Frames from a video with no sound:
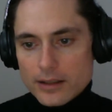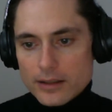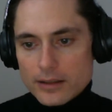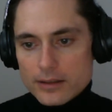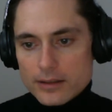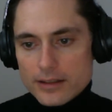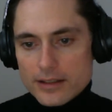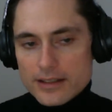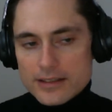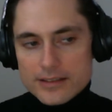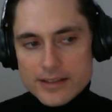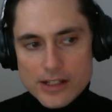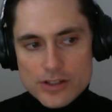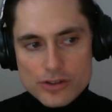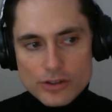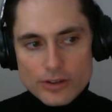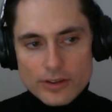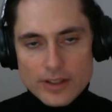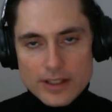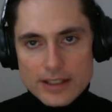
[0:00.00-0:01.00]
the
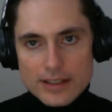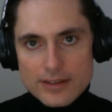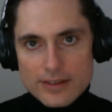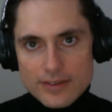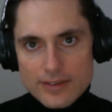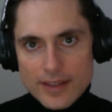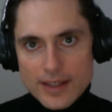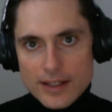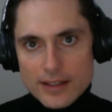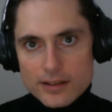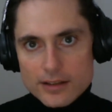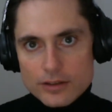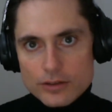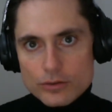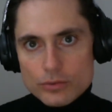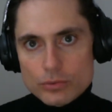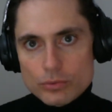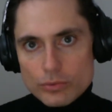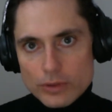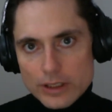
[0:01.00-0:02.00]
essential thing is that
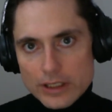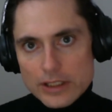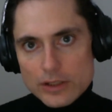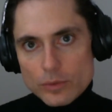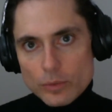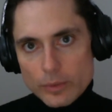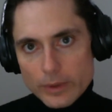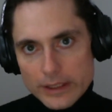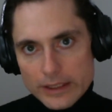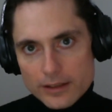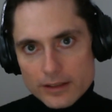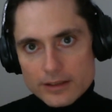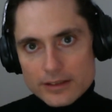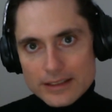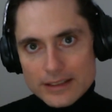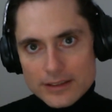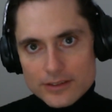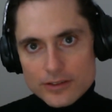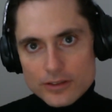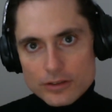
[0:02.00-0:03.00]
you really will
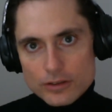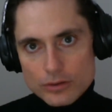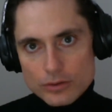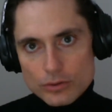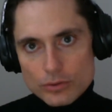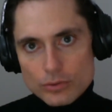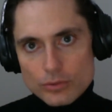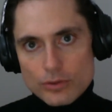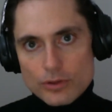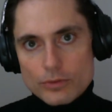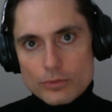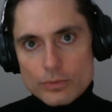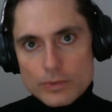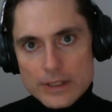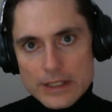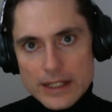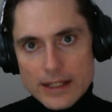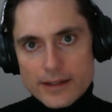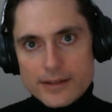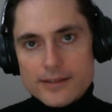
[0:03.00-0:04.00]
need to do the
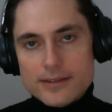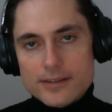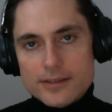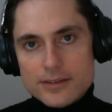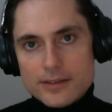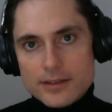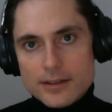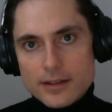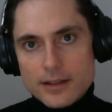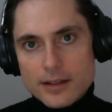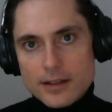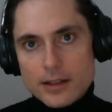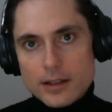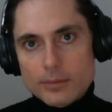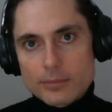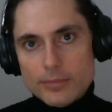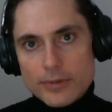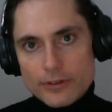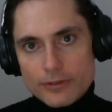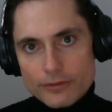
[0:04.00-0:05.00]
readings
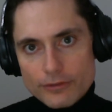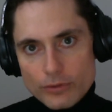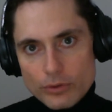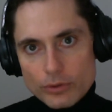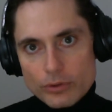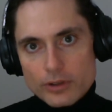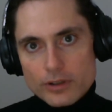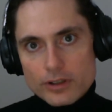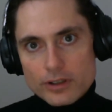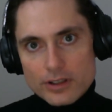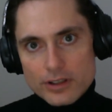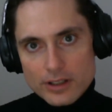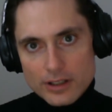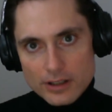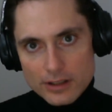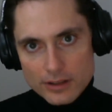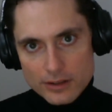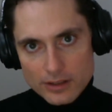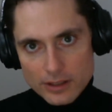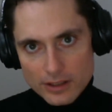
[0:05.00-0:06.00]
before
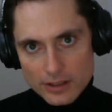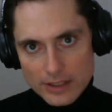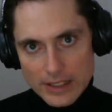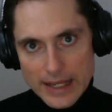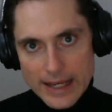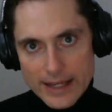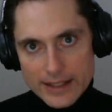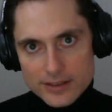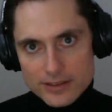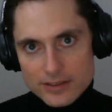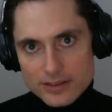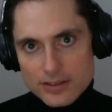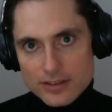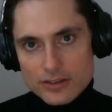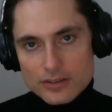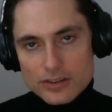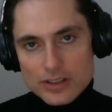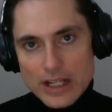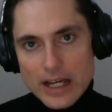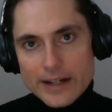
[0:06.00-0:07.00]
the class.
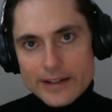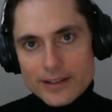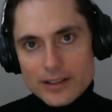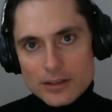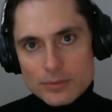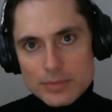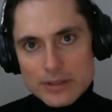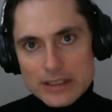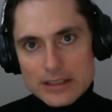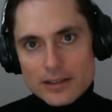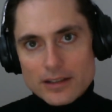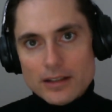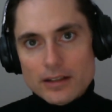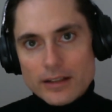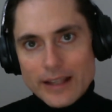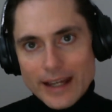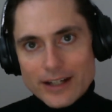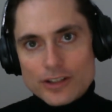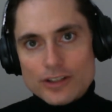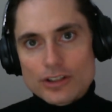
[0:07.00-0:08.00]
There's not going to be a
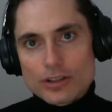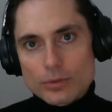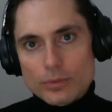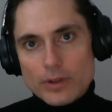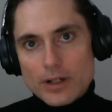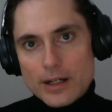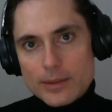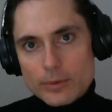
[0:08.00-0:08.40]
lecture where I'm